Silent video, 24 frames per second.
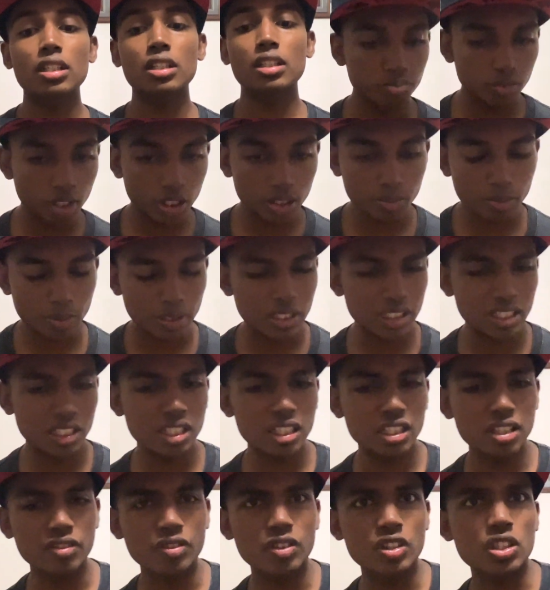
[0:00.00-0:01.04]
That's
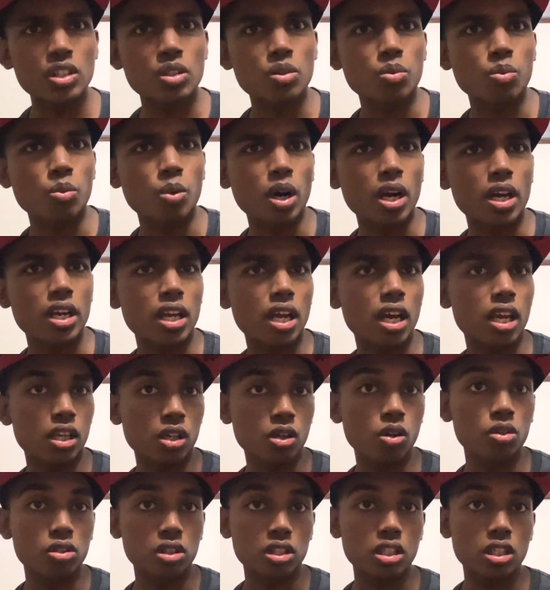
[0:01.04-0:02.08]
basically the reason why I
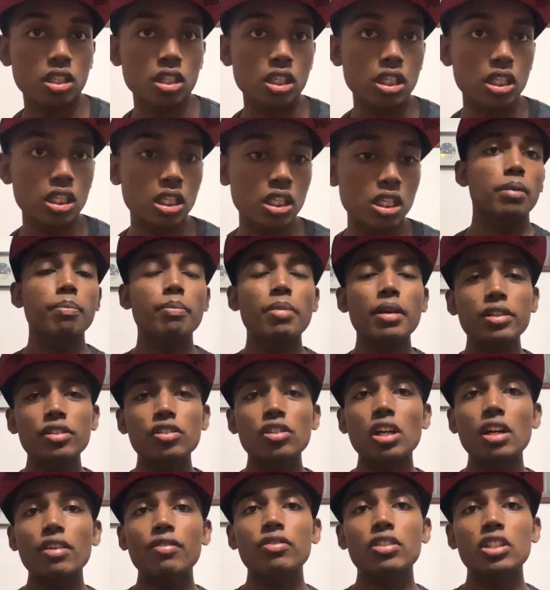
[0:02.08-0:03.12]
got the battery
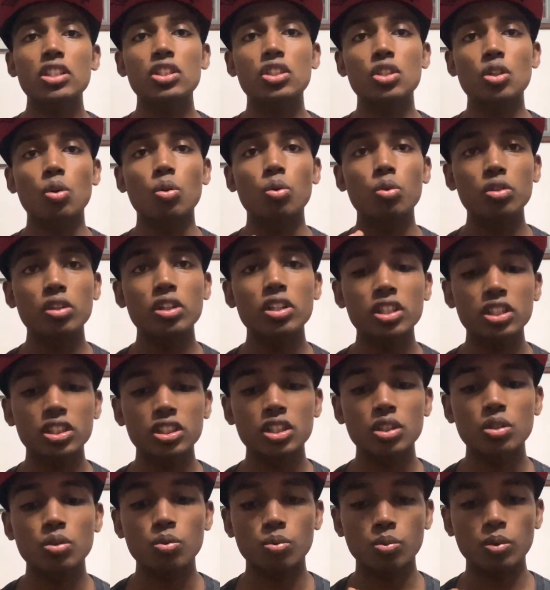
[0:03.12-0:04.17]
life, is the only
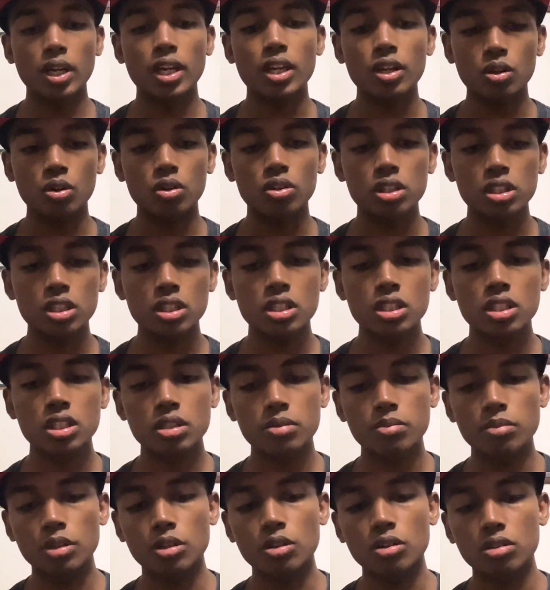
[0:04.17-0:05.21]
reason why I got this,
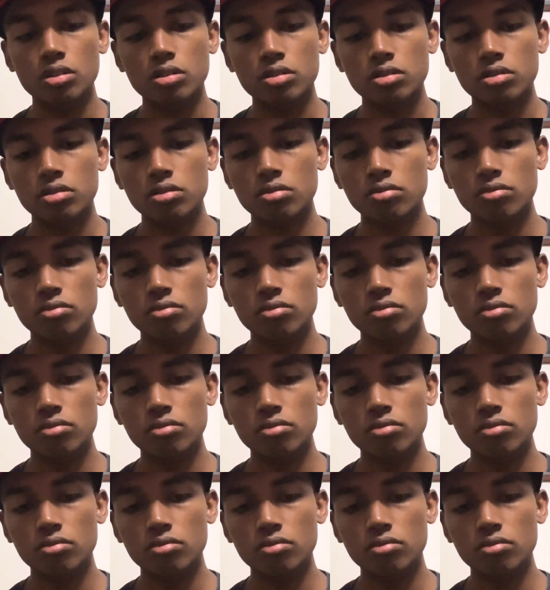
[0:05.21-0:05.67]
because